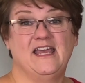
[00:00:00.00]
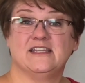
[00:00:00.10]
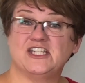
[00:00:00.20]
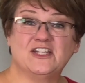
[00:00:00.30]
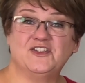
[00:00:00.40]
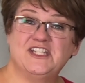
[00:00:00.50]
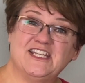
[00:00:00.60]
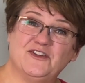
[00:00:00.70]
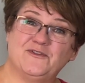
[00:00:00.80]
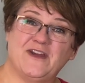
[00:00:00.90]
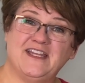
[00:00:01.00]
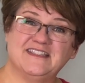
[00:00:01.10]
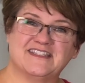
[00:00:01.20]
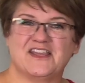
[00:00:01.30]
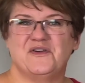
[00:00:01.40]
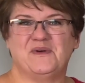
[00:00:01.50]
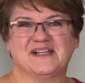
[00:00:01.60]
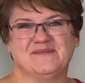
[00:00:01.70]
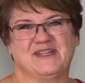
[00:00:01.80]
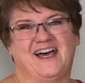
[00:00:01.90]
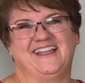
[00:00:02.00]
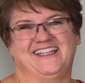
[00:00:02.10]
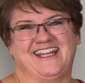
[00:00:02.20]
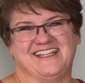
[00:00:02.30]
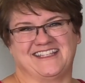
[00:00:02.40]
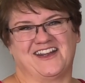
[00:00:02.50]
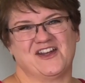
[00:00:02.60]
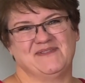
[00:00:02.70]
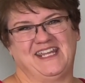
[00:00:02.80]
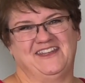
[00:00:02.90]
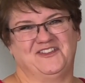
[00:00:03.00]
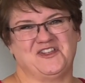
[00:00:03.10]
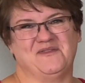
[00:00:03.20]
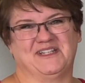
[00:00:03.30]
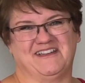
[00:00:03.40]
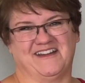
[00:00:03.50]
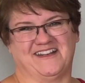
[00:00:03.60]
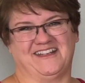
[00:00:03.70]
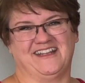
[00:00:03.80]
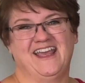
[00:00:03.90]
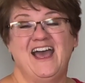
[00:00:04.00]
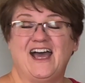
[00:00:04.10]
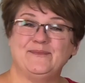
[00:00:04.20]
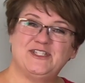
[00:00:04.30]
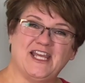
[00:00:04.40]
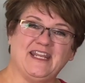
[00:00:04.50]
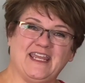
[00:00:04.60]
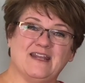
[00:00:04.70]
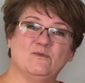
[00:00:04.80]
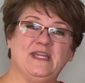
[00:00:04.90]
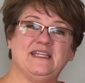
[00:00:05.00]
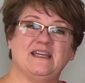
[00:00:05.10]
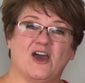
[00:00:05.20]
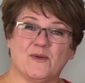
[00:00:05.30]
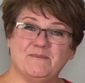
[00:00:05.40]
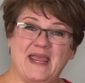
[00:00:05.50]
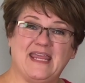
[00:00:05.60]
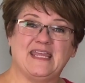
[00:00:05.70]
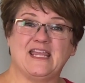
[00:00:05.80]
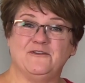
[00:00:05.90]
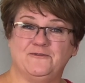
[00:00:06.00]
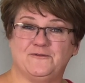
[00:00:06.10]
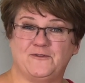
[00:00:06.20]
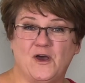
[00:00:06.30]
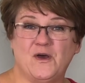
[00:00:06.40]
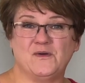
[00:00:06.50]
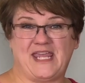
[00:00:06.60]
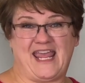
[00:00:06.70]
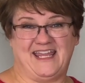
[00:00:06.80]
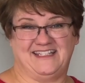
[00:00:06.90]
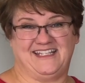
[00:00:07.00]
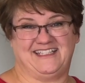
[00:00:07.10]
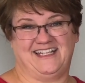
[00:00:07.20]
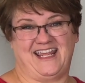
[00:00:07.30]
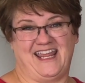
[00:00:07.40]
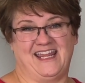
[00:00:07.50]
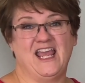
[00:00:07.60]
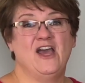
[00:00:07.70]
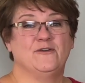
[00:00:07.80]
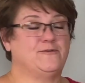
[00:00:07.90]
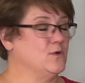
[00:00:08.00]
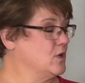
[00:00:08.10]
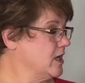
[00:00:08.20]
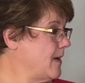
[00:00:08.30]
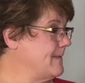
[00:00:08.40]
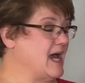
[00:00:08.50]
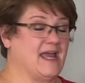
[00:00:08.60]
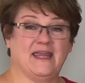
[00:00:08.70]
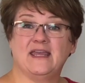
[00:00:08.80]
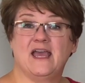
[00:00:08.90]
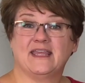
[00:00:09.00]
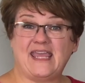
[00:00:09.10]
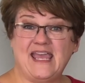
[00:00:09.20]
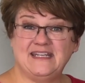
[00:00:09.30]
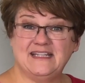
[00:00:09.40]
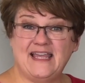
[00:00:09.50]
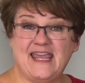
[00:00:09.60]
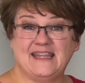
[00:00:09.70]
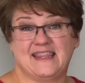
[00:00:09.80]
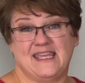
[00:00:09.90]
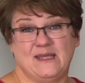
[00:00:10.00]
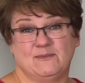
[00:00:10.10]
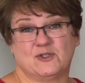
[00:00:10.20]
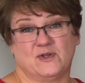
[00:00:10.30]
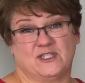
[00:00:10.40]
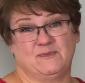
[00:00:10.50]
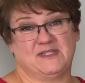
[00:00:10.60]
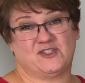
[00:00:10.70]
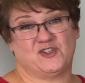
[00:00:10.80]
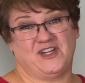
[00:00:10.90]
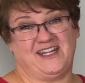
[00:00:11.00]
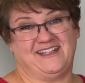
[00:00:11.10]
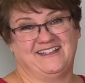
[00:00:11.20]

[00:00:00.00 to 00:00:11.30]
Jingle jingle friends, welcome to holidays at Harmony Hills Home and Garden. I'm Jenny and we are making faux candy today for my Candyland themed Christmas tree.